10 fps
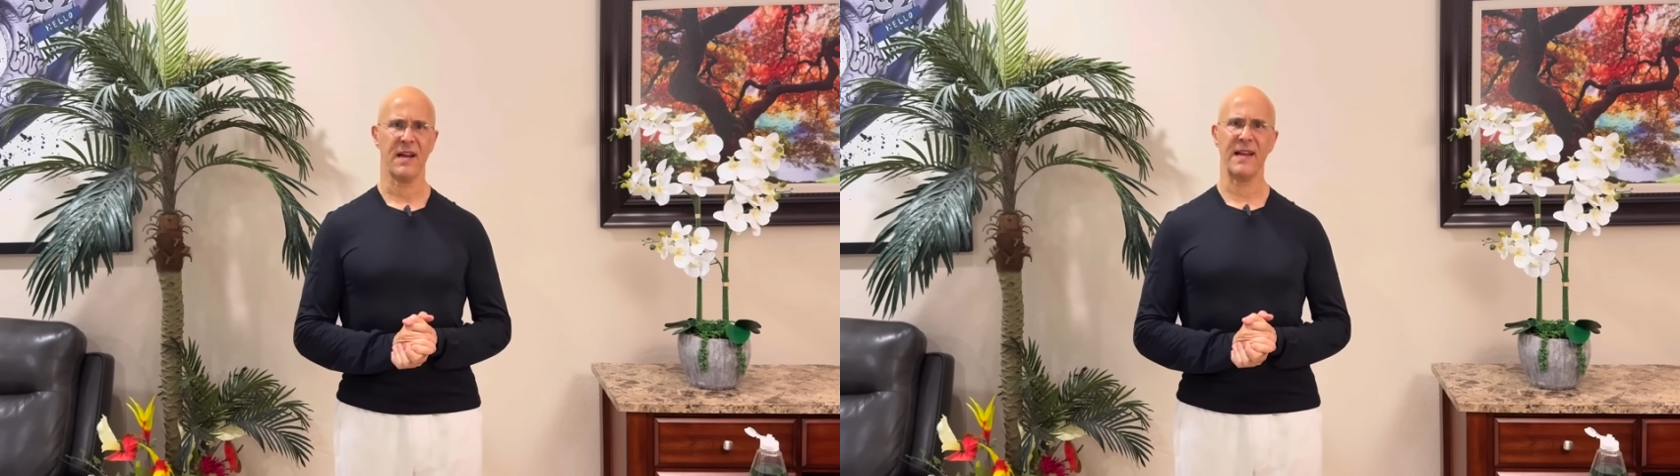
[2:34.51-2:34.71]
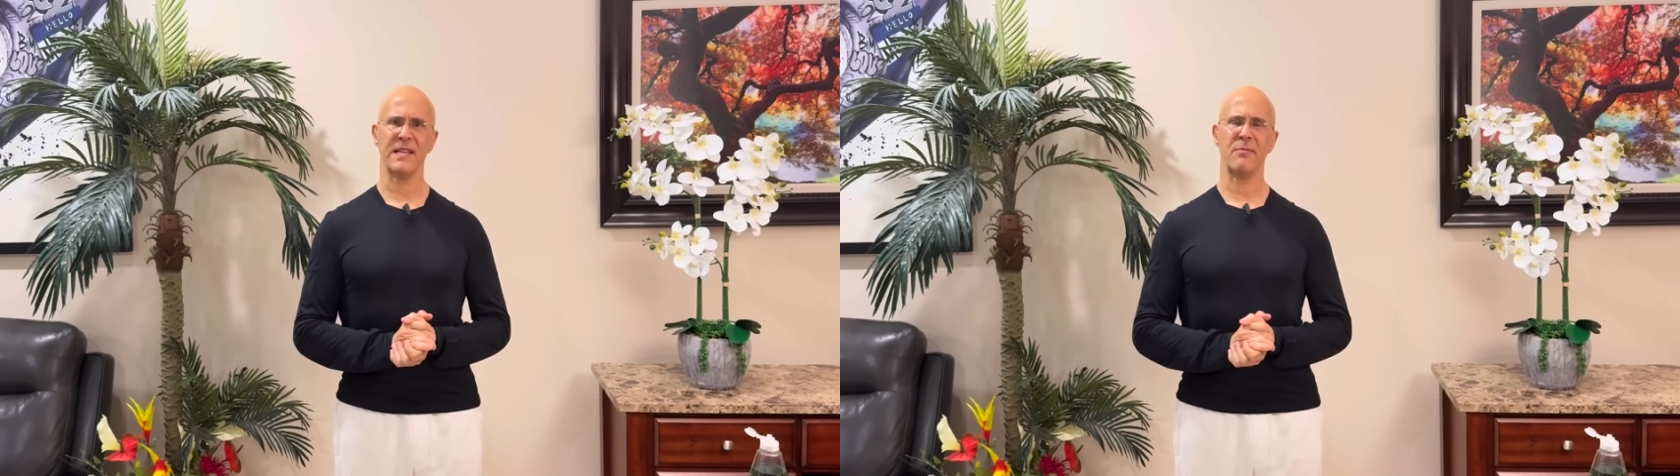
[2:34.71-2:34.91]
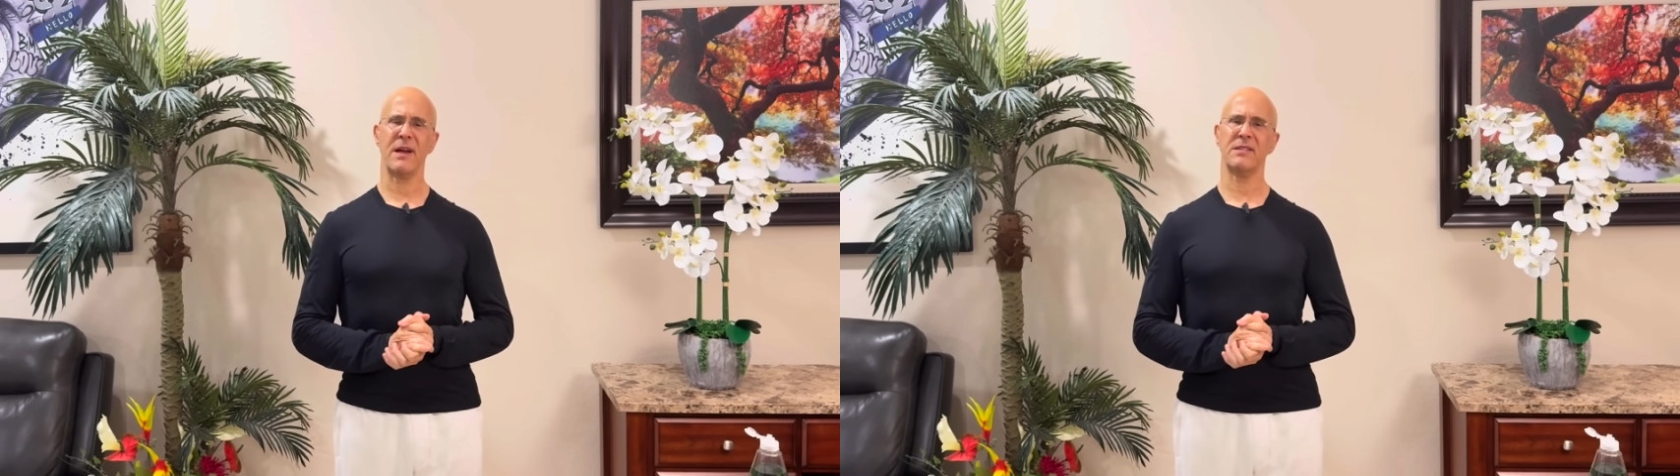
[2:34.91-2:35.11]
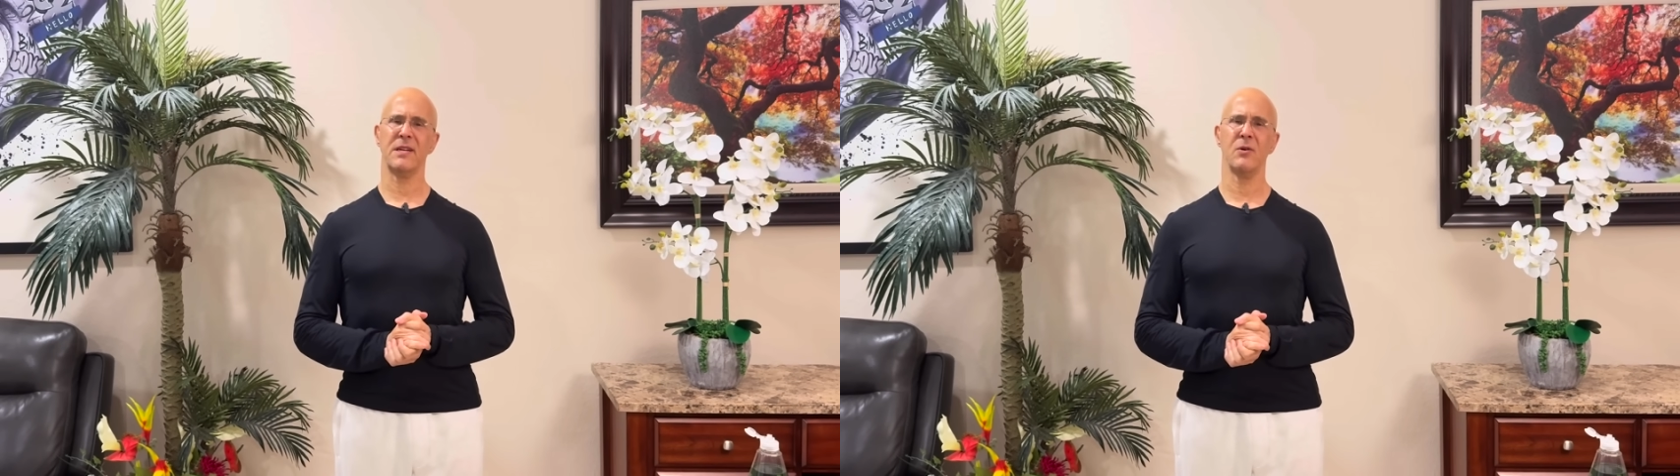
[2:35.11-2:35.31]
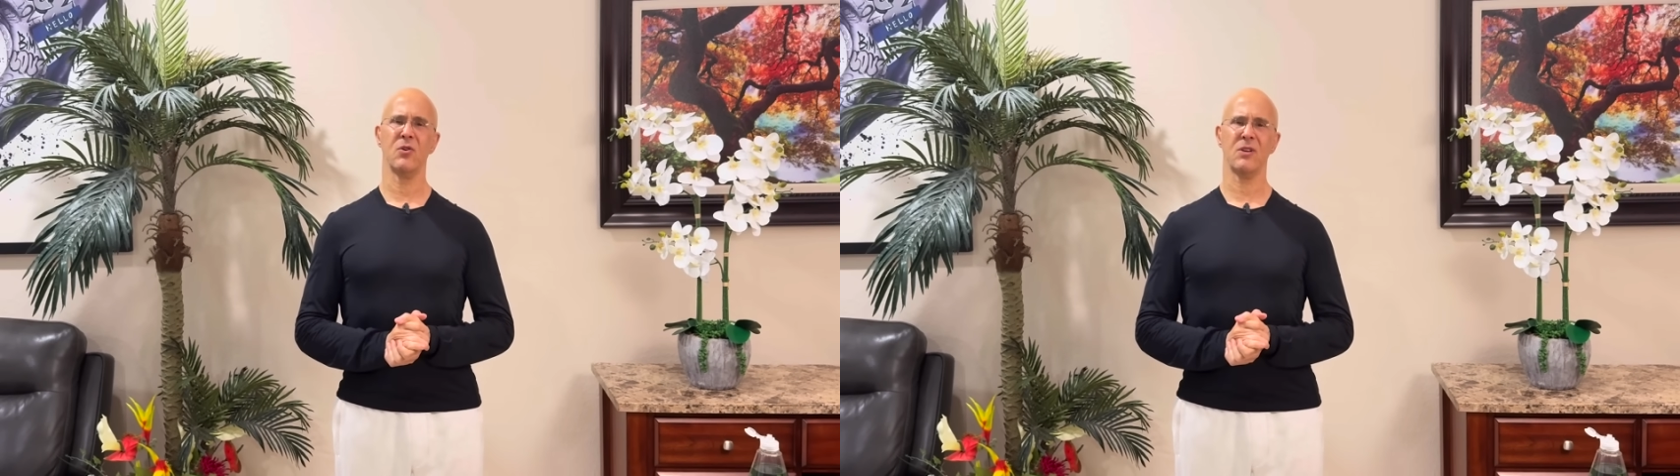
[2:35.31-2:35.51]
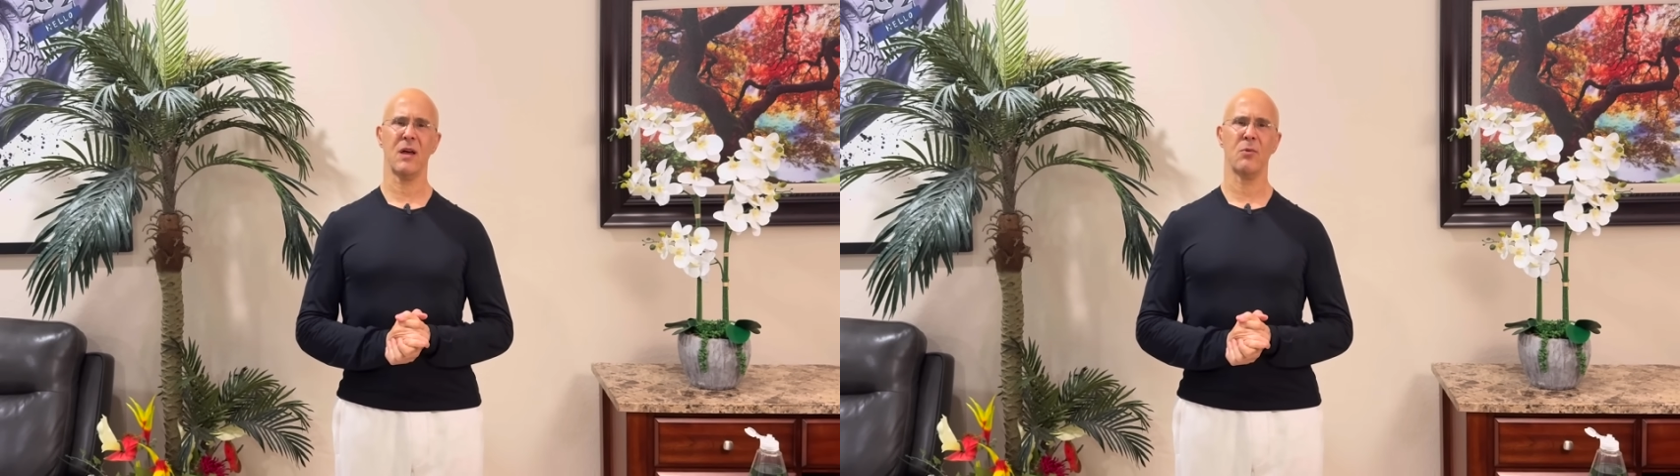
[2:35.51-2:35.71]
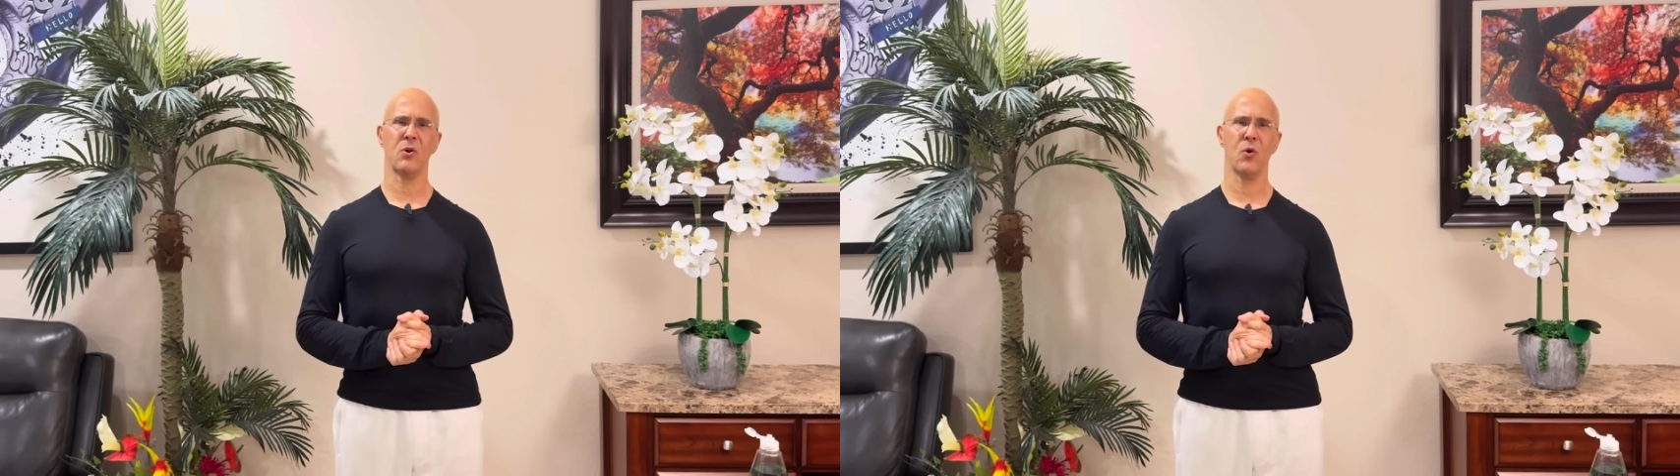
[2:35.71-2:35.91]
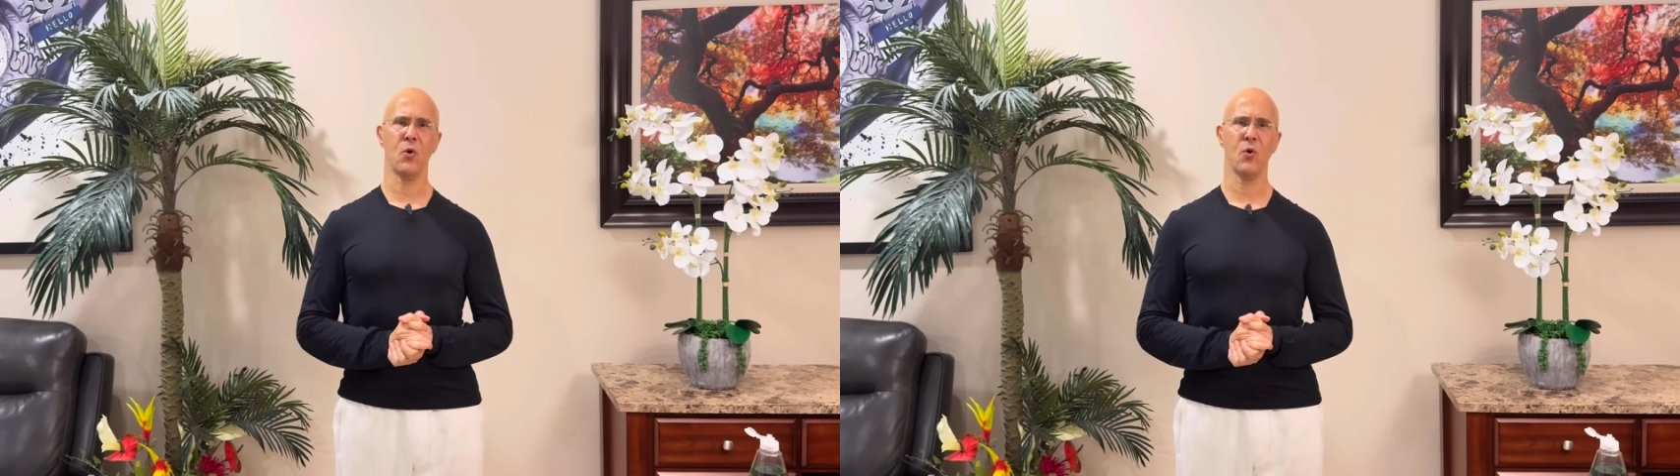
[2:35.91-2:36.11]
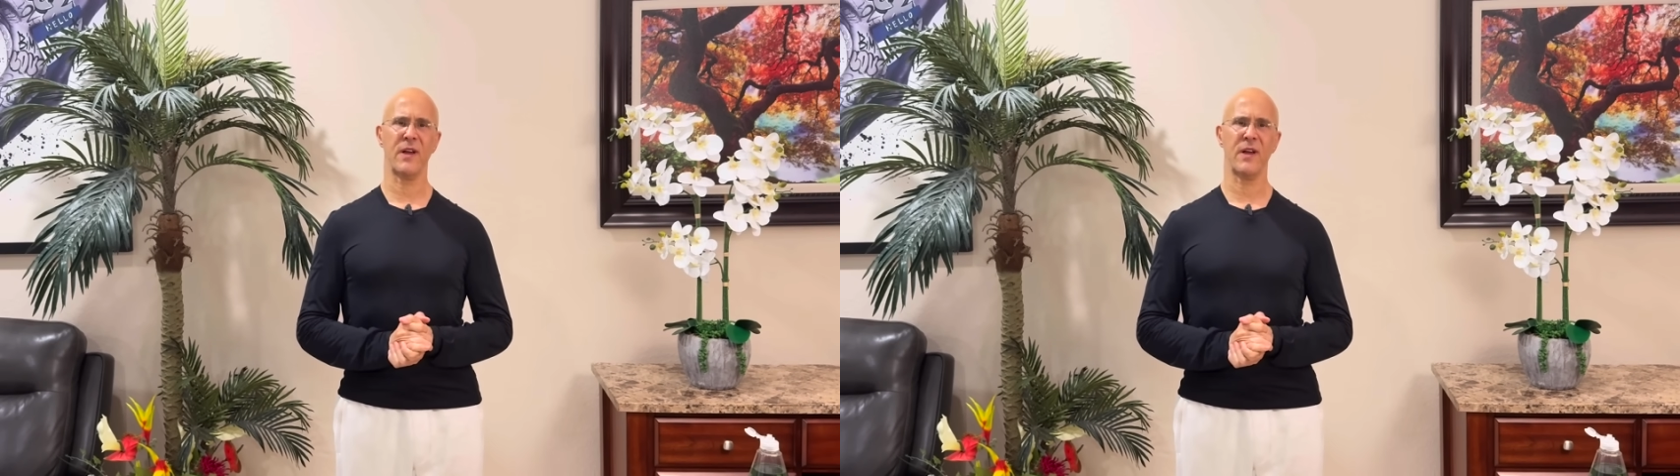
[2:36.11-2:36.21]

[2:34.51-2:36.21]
an antibacterial chemical